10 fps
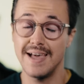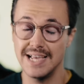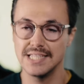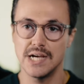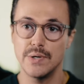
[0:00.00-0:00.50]

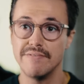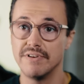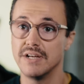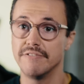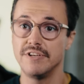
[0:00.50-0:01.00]
That is,
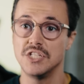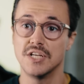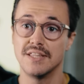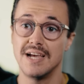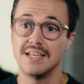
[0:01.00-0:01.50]
however, a
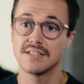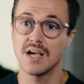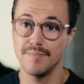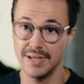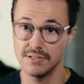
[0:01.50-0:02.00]
feature that is
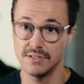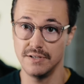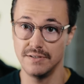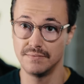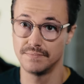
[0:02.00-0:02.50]
coming
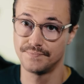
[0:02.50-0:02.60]
soon.